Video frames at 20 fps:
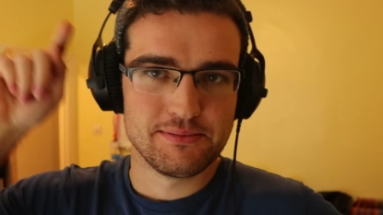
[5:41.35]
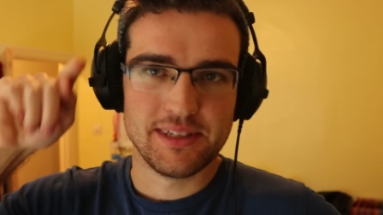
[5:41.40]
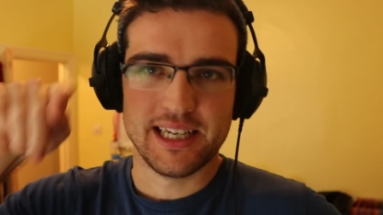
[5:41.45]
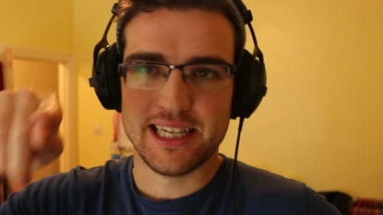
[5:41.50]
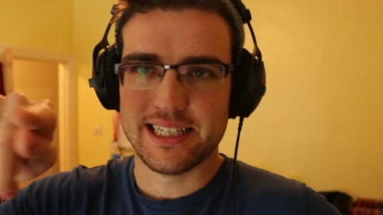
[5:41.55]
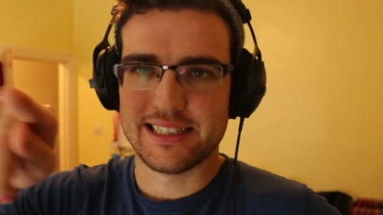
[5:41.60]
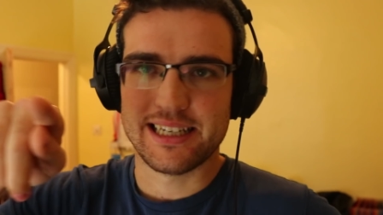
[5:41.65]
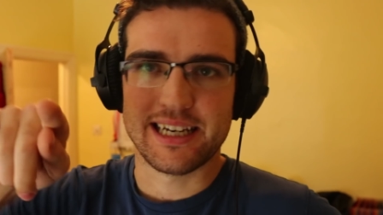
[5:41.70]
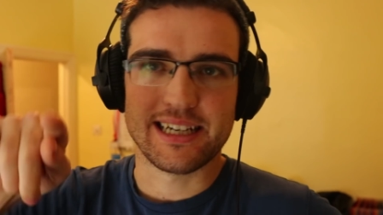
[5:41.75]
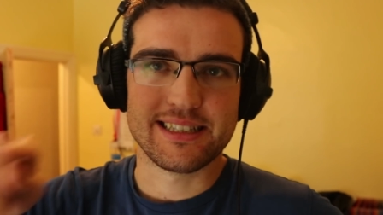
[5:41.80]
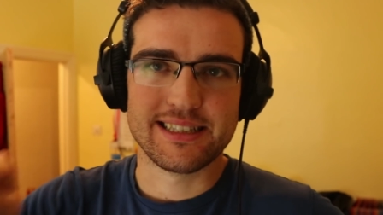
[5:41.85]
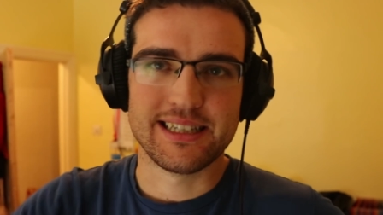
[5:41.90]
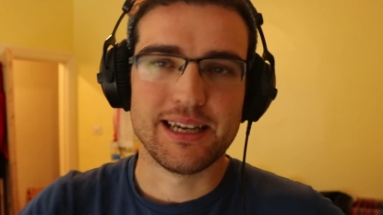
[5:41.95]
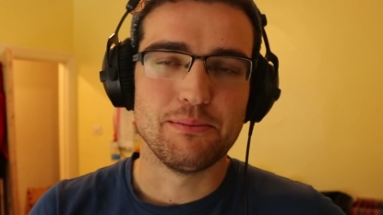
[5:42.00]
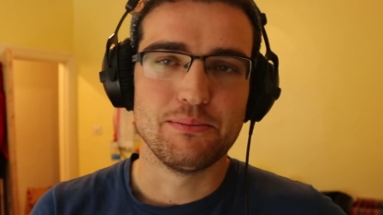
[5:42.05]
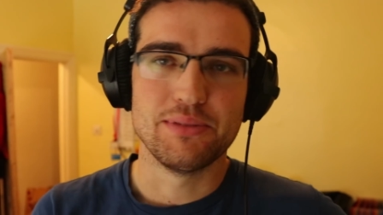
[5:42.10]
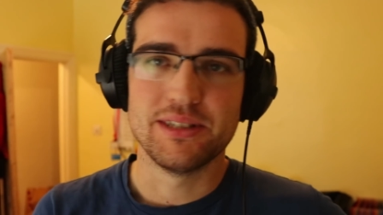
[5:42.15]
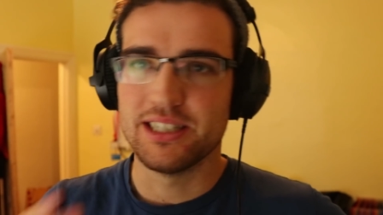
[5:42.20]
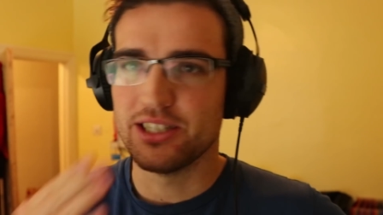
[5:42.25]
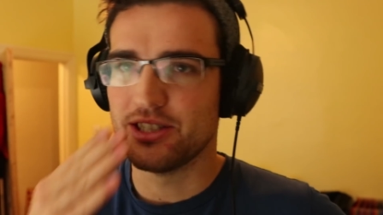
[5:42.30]
exact
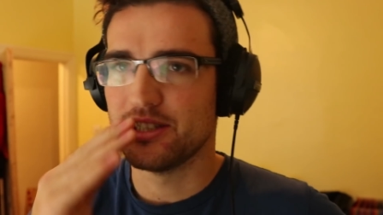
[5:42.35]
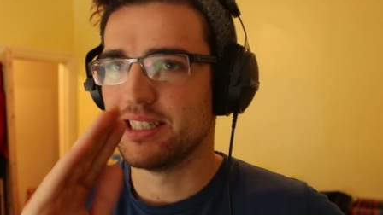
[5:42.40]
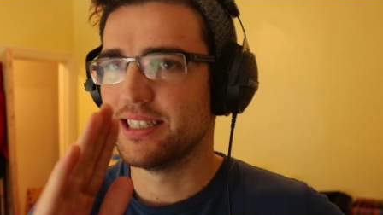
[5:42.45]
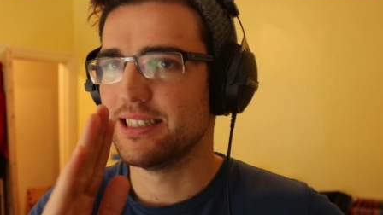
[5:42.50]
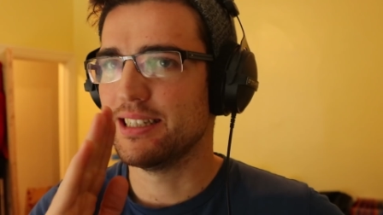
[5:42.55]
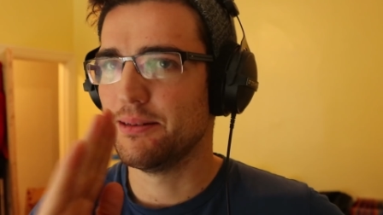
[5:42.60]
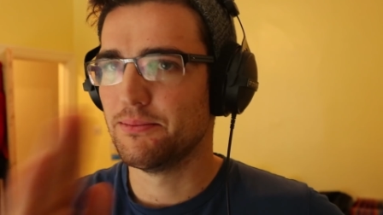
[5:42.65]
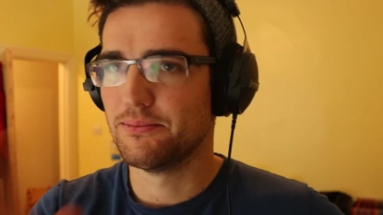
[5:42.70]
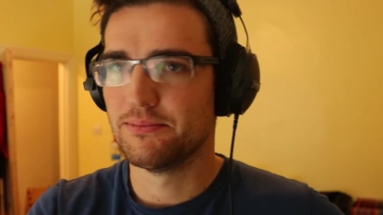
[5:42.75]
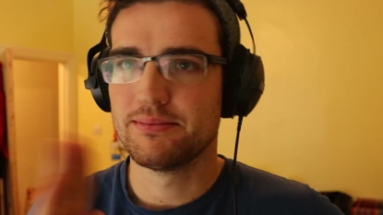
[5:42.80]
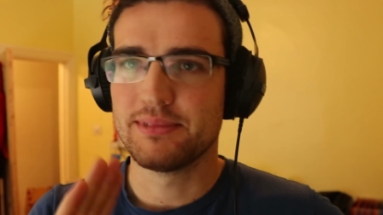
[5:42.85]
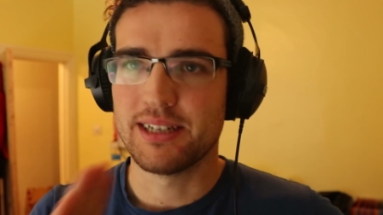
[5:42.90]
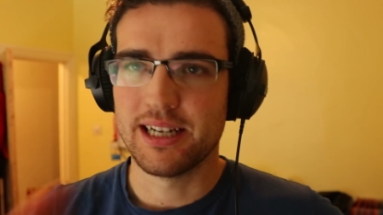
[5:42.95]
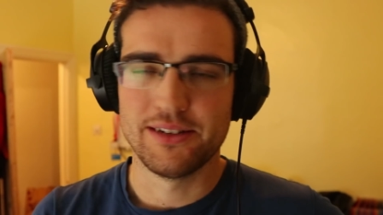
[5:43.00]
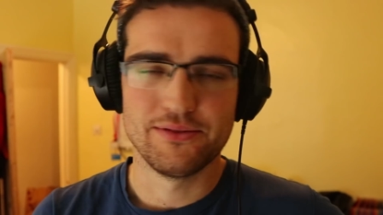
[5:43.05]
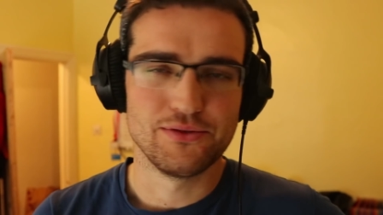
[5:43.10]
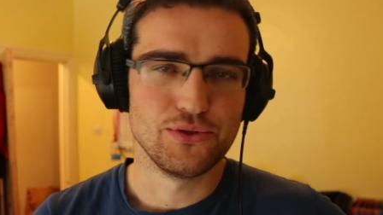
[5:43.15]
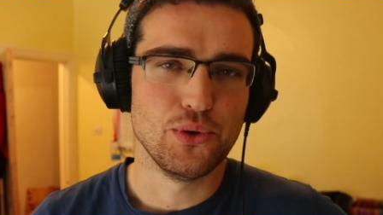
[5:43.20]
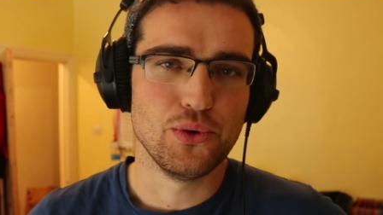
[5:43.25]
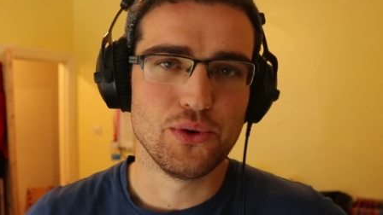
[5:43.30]
same position as I'm
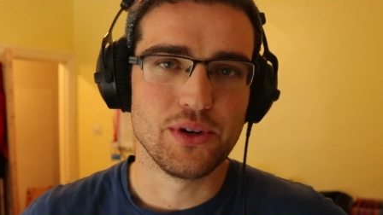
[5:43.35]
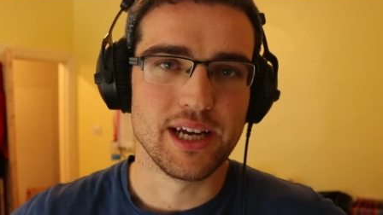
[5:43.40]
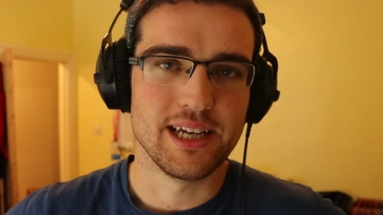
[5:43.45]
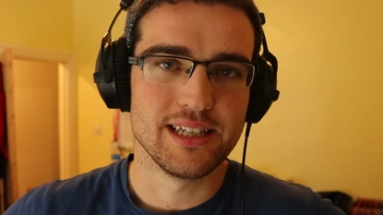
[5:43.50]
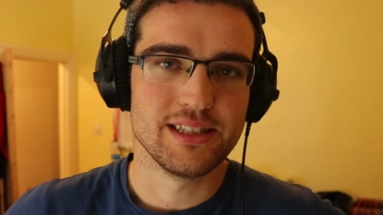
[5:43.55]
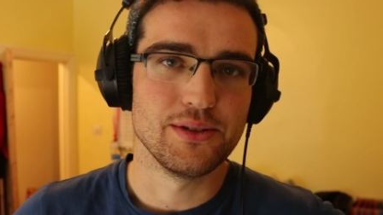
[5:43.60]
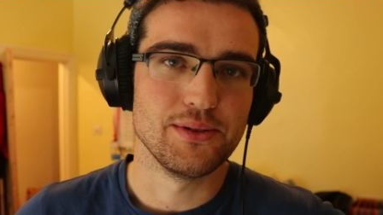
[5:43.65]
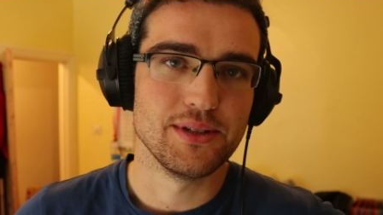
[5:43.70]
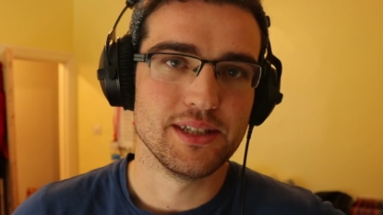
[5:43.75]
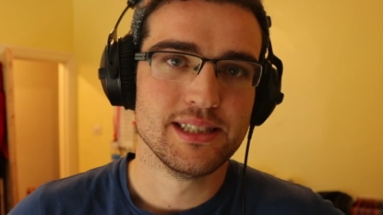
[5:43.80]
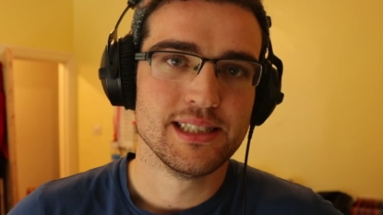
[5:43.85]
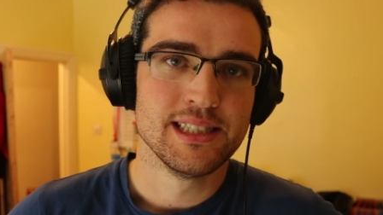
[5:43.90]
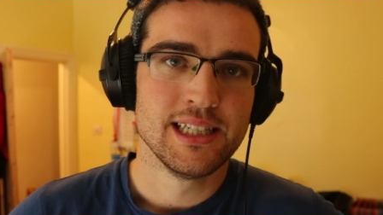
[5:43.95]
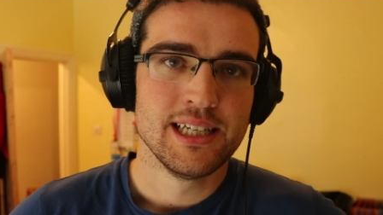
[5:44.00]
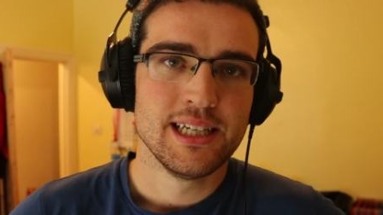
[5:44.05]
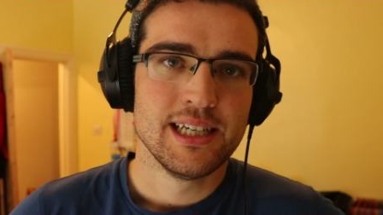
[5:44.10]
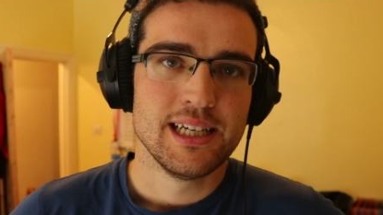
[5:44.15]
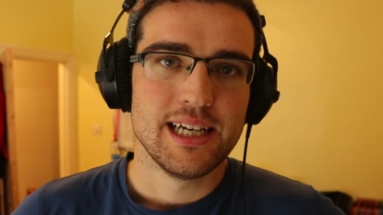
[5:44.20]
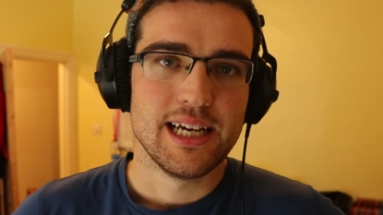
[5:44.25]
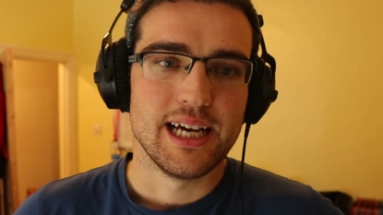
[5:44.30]
kind of talking to
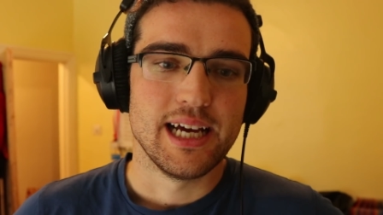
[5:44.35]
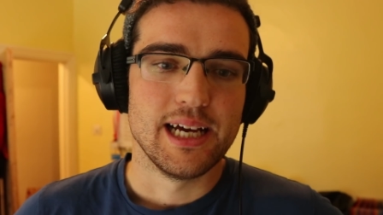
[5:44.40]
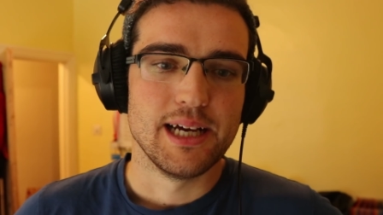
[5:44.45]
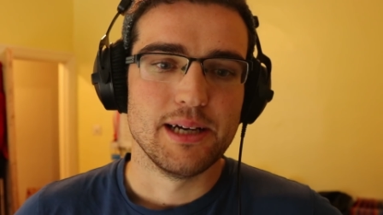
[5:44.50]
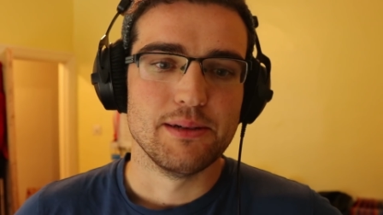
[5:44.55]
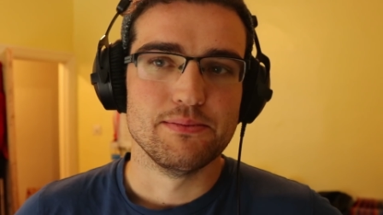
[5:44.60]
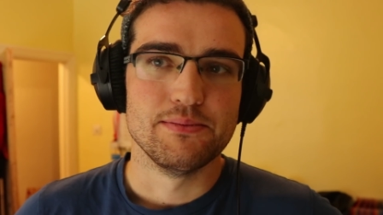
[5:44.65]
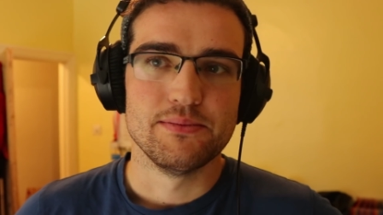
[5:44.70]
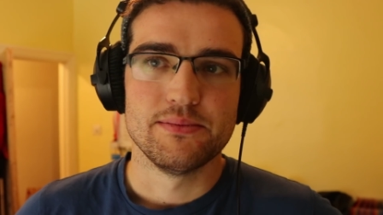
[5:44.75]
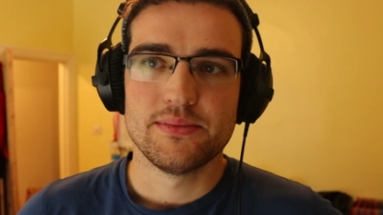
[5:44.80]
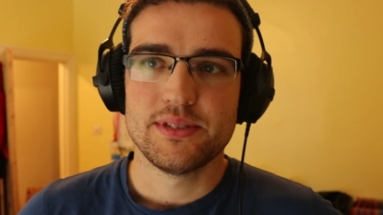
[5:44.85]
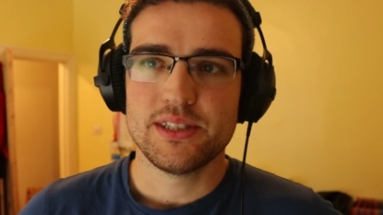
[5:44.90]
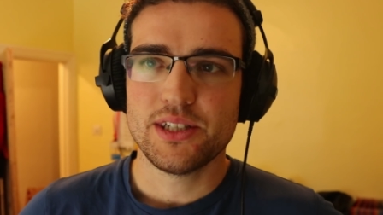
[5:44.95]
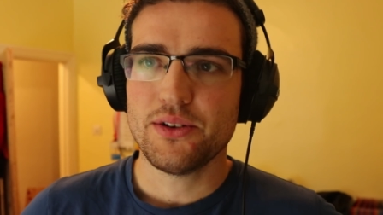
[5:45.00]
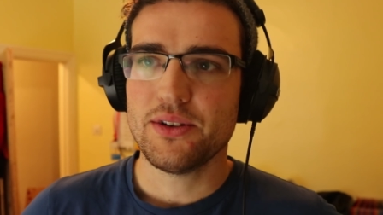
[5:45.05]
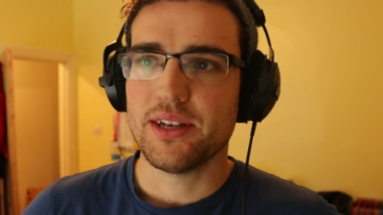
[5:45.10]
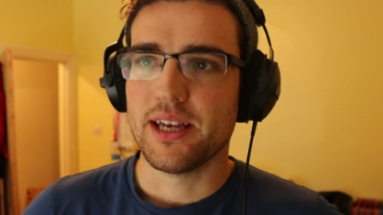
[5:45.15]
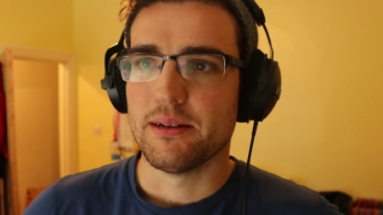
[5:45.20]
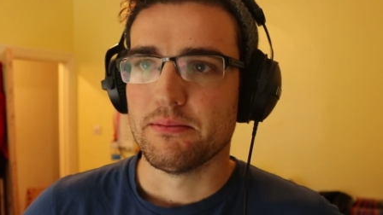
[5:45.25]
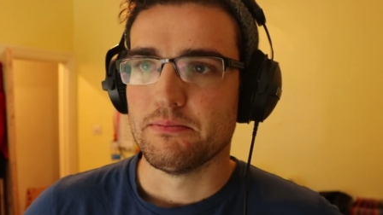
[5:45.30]

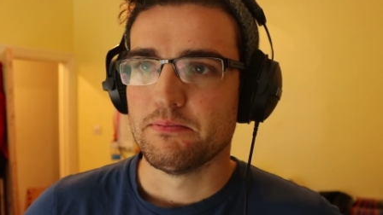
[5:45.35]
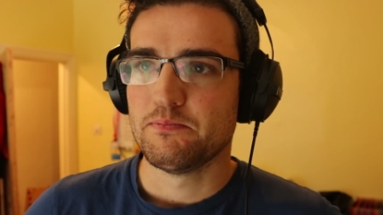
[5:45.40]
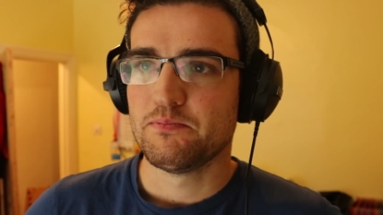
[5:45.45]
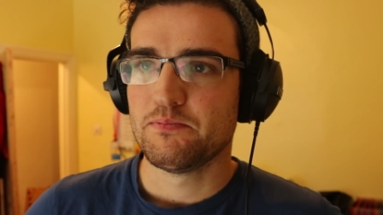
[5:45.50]
it.